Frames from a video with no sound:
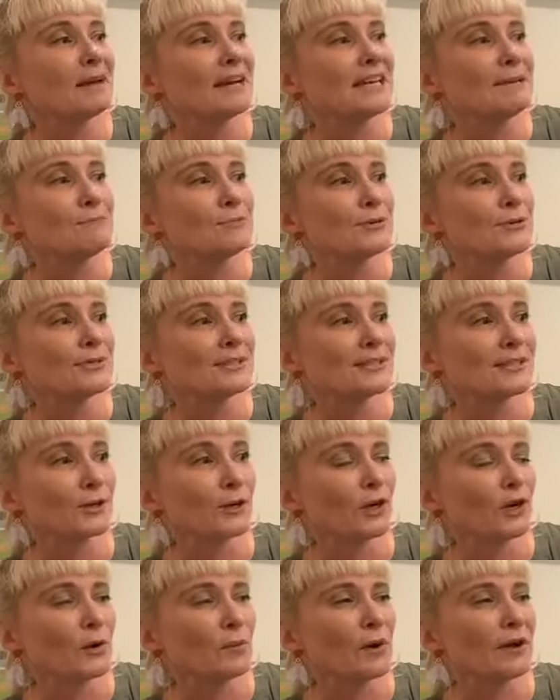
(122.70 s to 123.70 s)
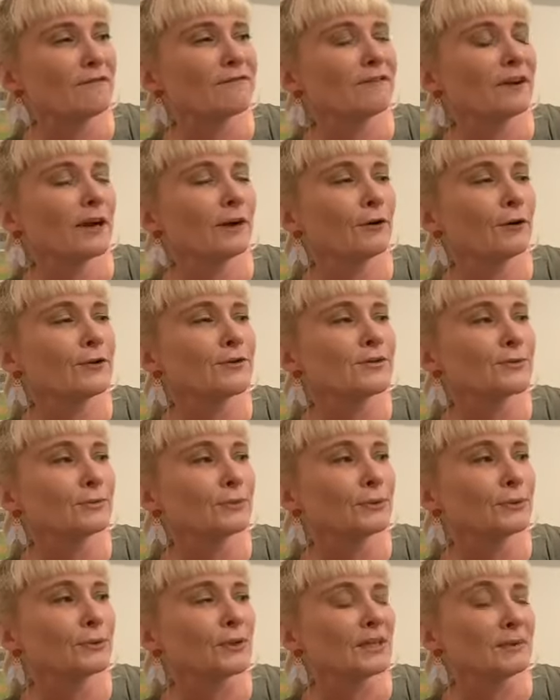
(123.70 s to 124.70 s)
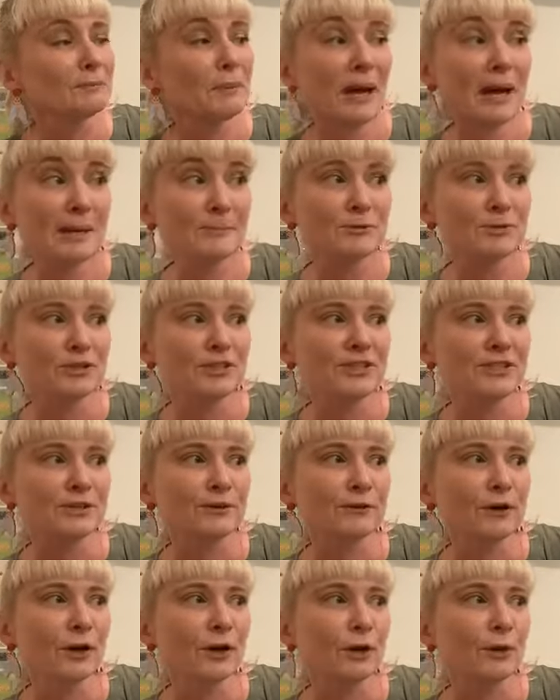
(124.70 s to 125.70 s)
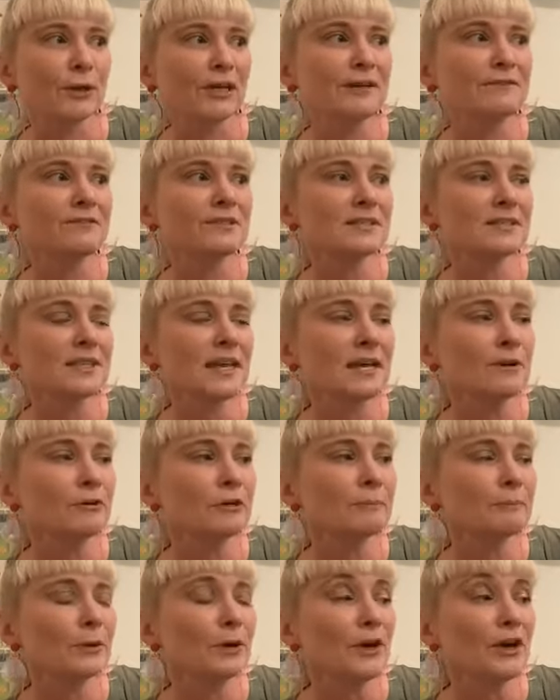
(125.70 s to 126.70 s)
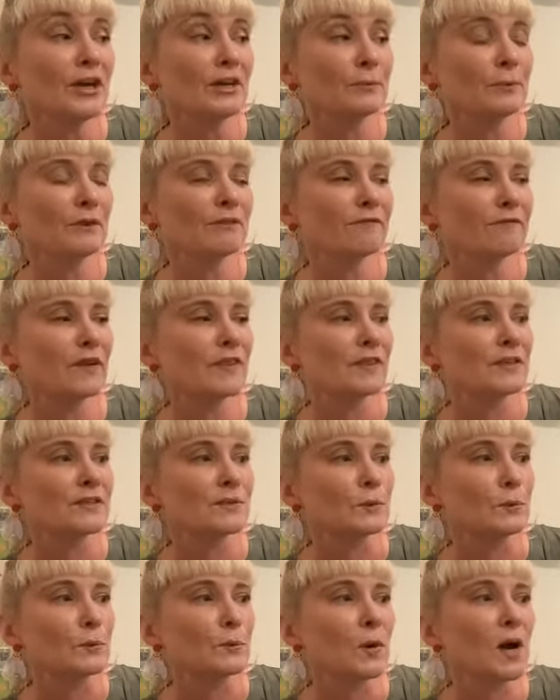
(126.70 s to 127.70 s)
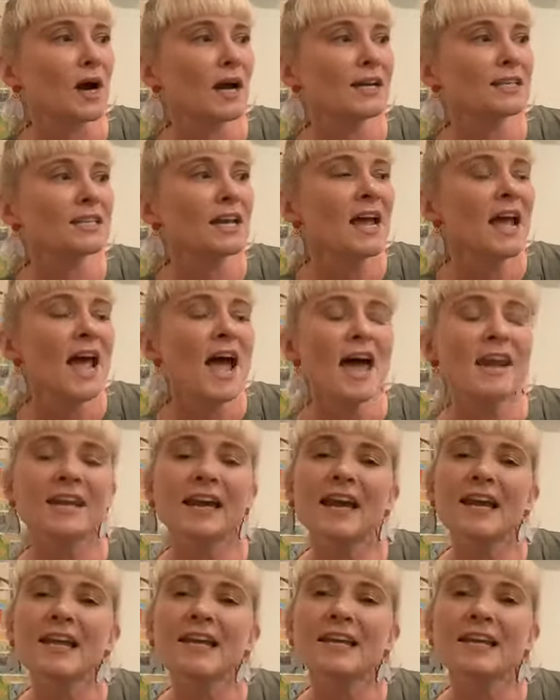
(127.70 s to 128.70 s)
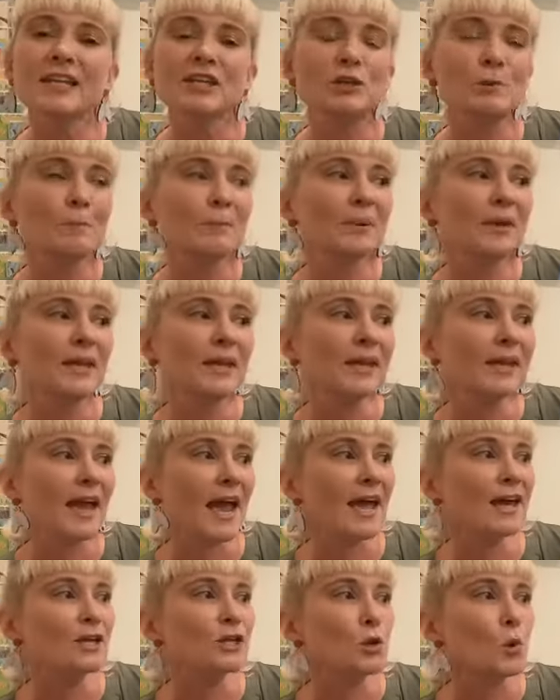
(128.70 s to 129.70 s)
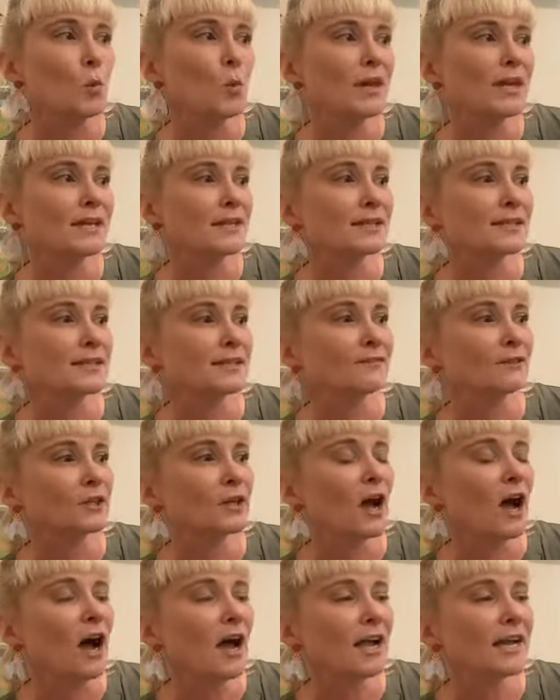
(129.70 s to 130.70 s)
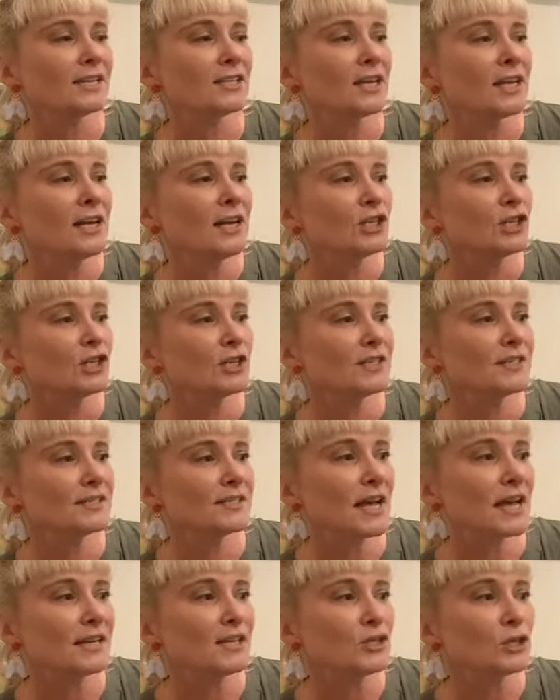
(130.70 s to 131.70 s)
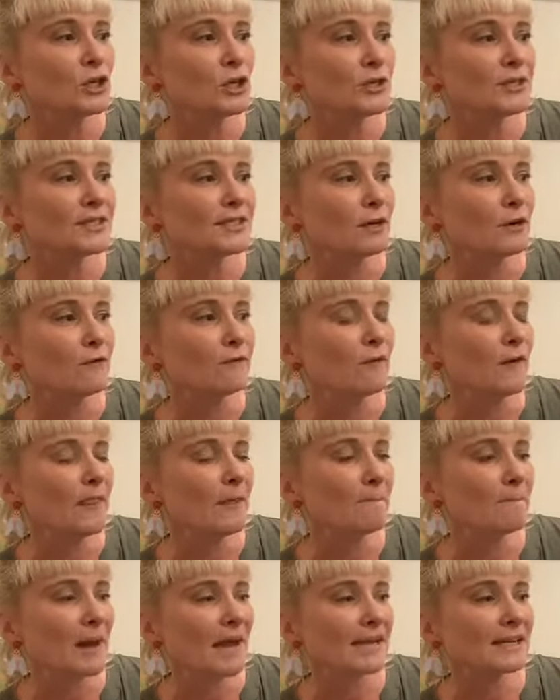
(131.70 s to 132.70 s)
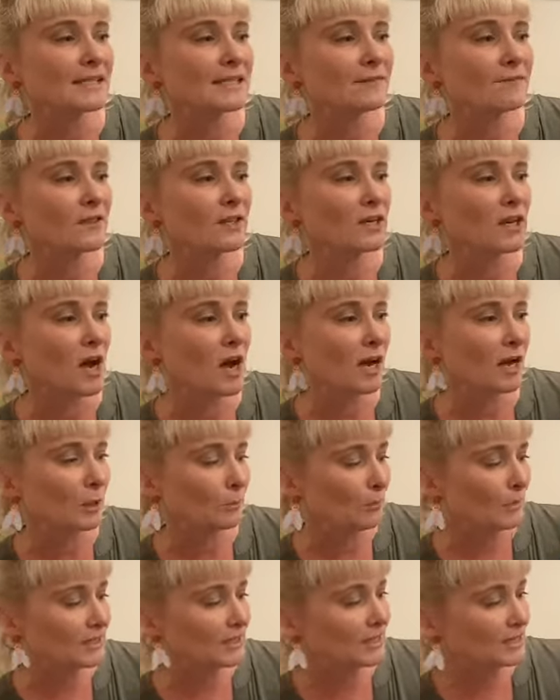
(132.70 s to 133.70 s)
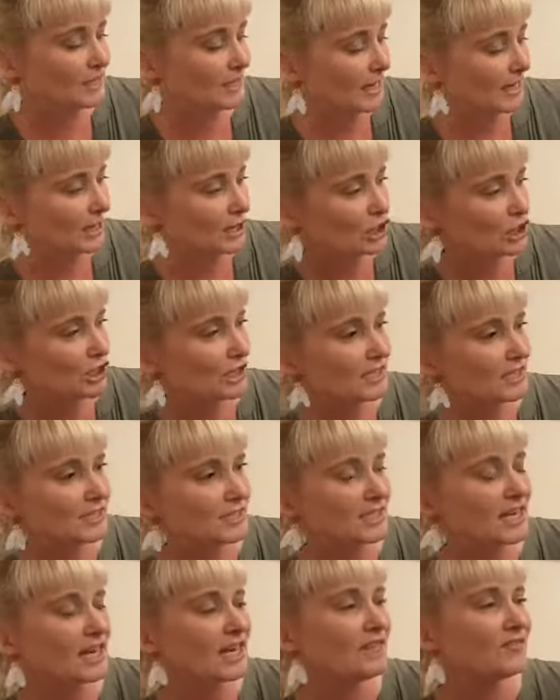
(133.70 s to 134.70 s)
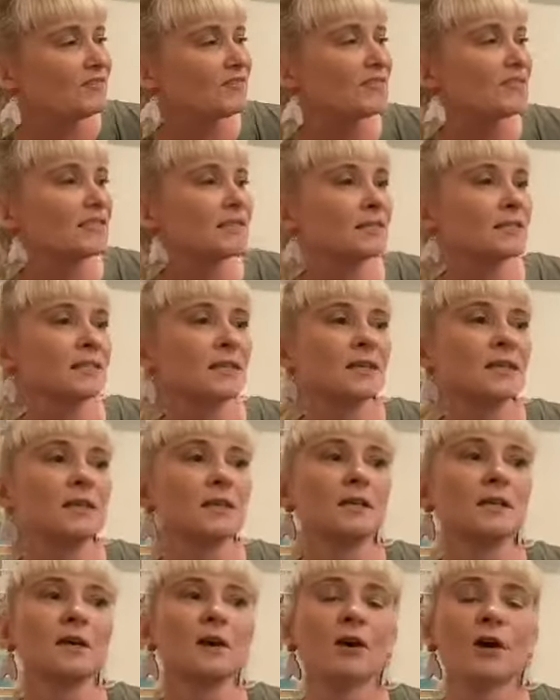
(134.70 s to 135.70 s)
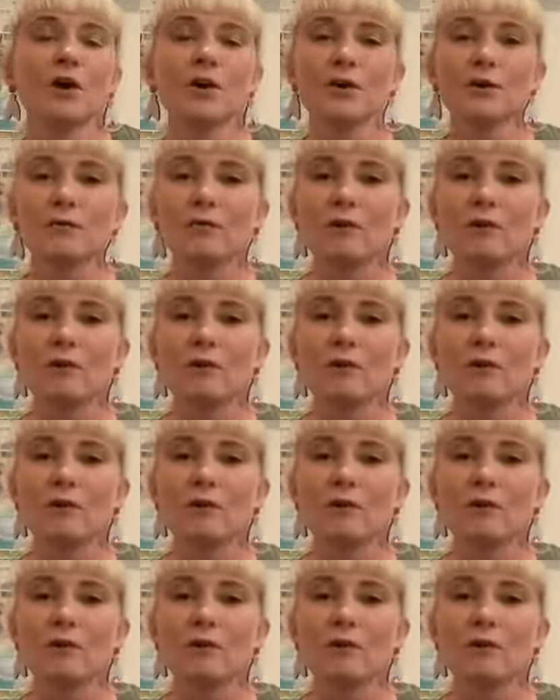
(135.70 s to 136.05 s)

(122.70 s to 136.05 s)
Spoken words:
many moons ago, where pharaohs rule and palm trees grow, lived a sacred bird with feathers all white, an elegant beak and wings of a kite. She sunned herself on the banks of the Nile, but today she sits on a